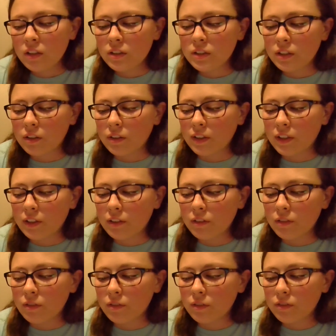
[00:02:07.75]
so they
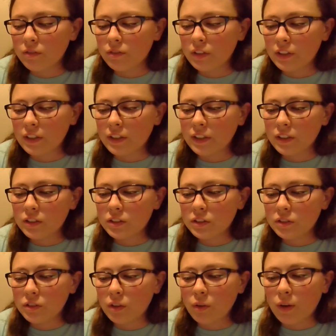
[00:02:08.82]
don't really need to
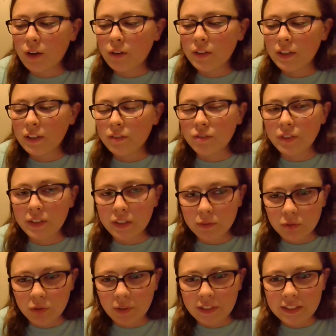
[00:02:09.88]
go out and feed them
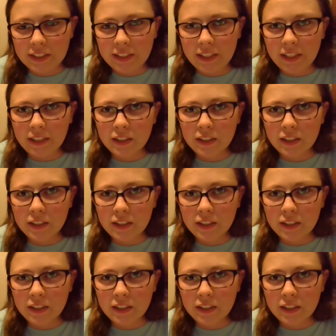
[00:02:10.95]
twice a day.